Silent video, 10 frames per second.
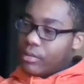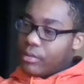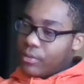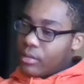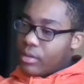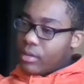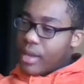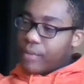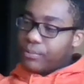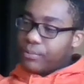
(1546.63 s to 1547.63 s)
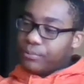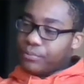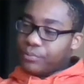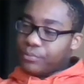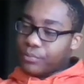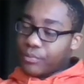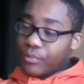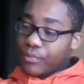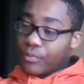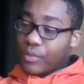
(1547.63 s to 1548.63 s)
So yeah.
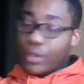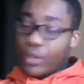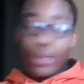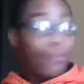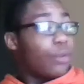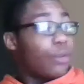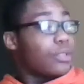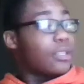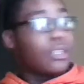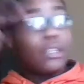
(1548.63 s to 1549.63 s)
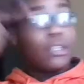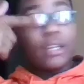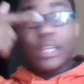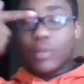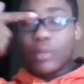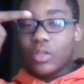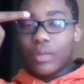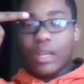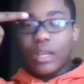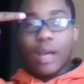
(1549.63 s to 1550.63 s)
You can purchase the Ducky 1-2
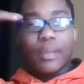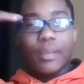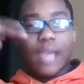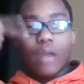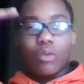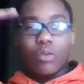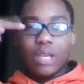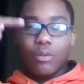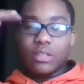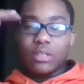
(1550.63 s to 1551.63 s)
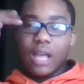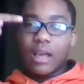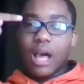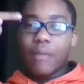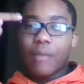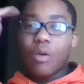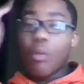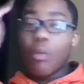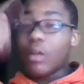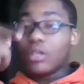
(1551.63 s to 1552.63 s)
Mini on mechanicalkeyboards.com.
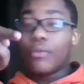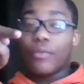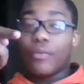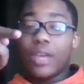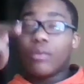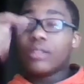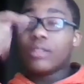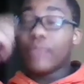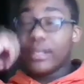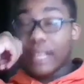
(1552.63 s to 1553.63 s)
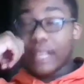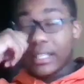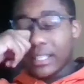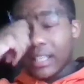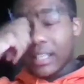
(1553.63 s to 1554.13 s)
Watch out for fake sites.